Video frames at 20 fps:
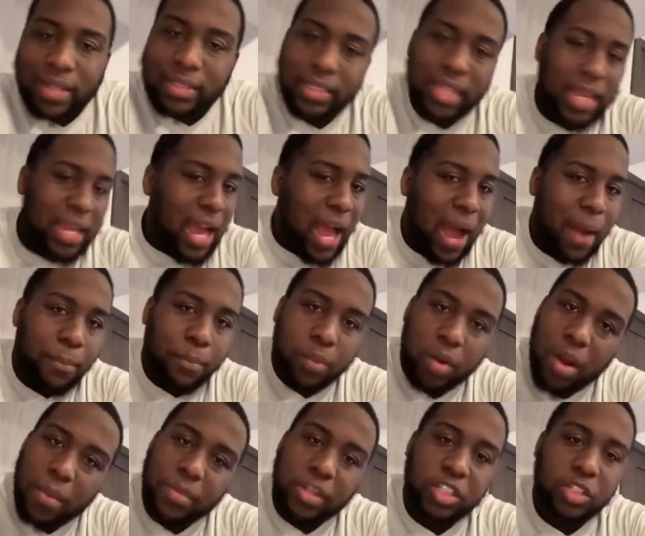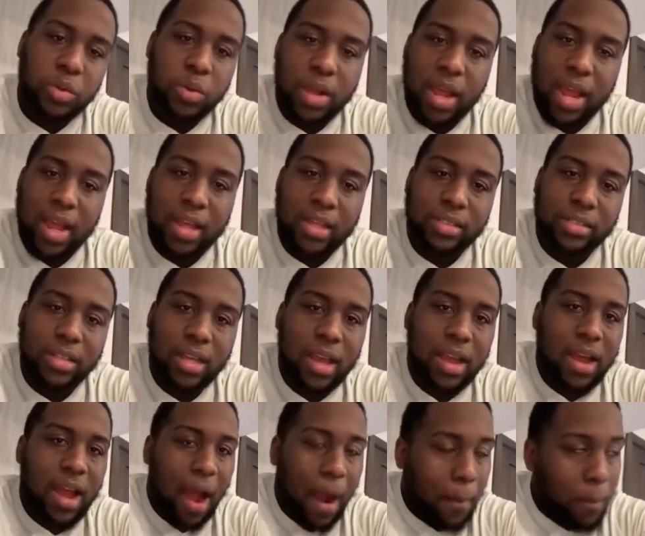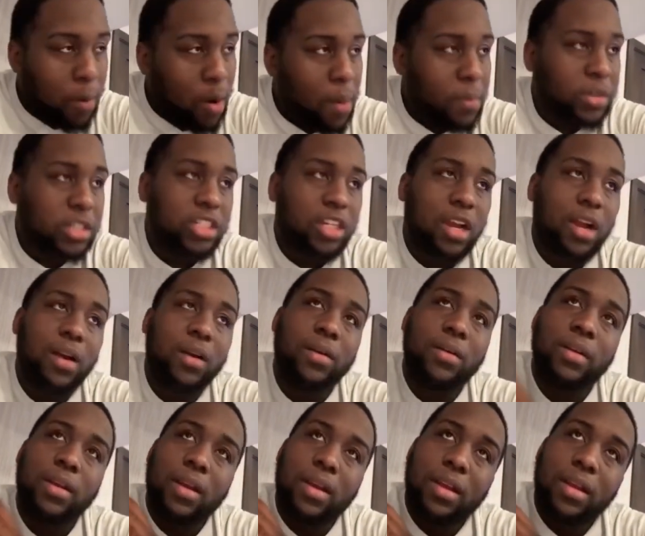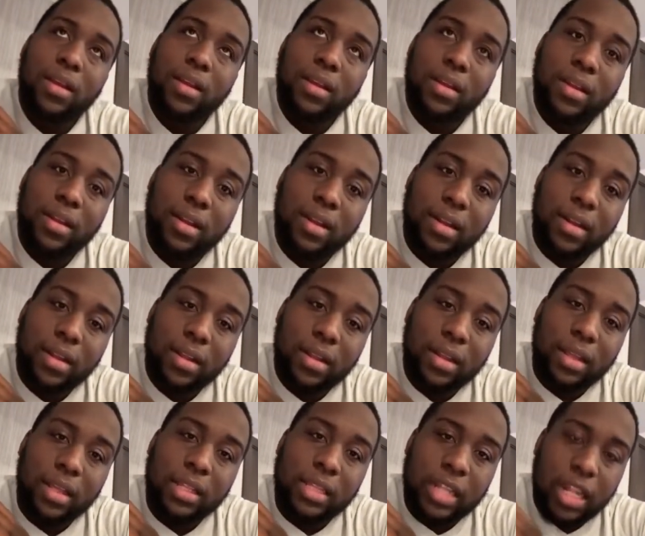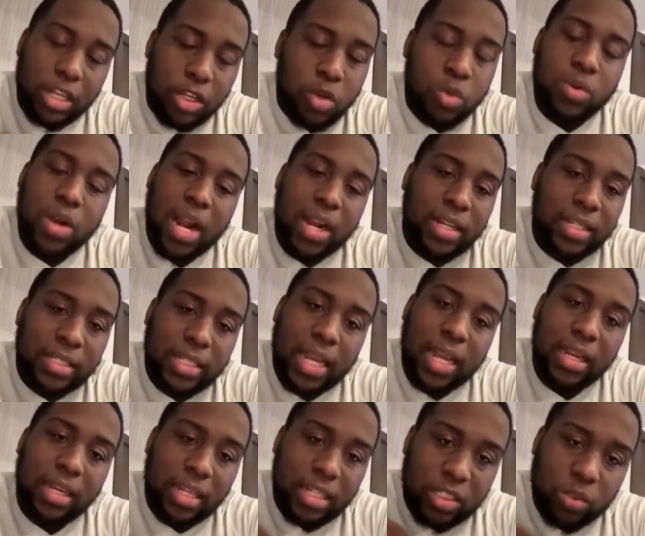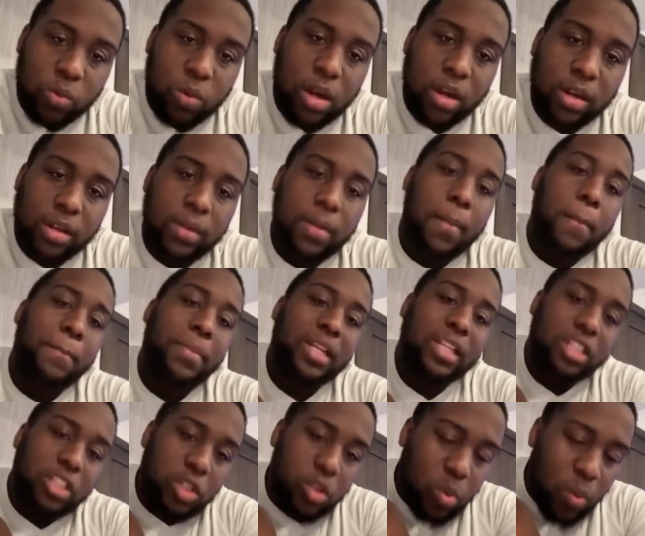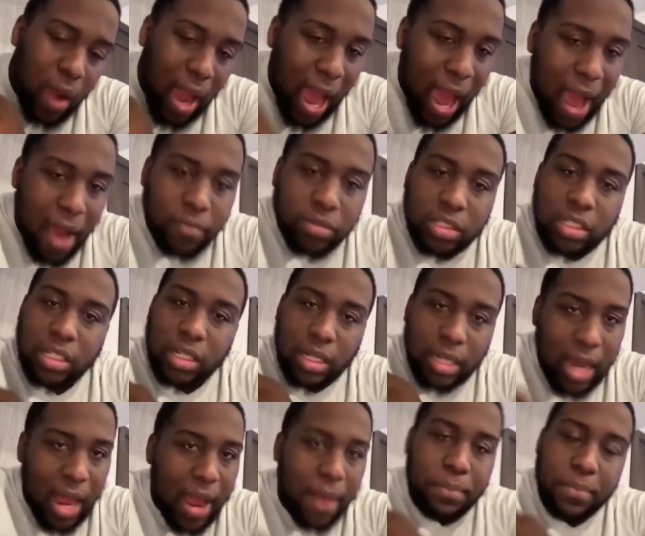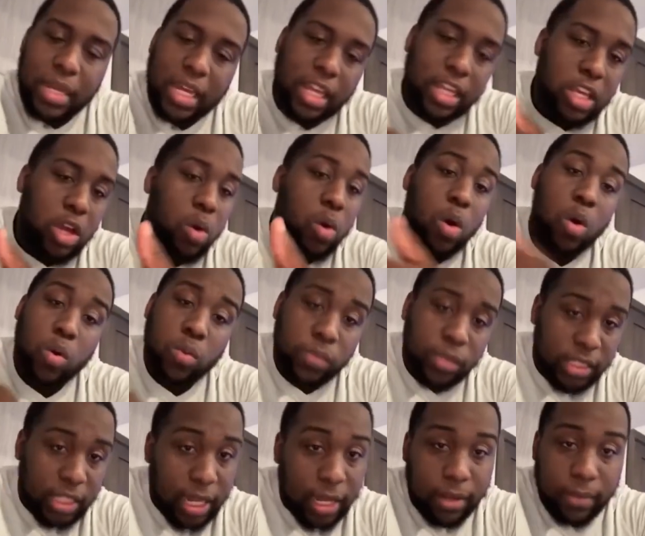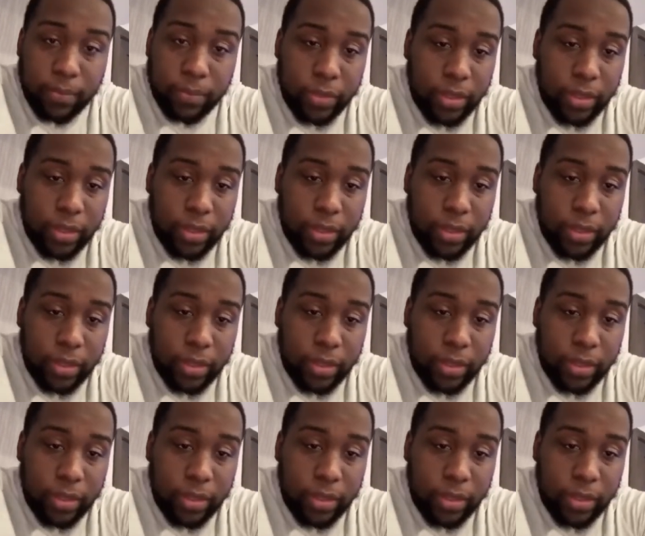I say it. I promise you guys, I promise y'all, the do not detain list work, but you have to not be in your home state.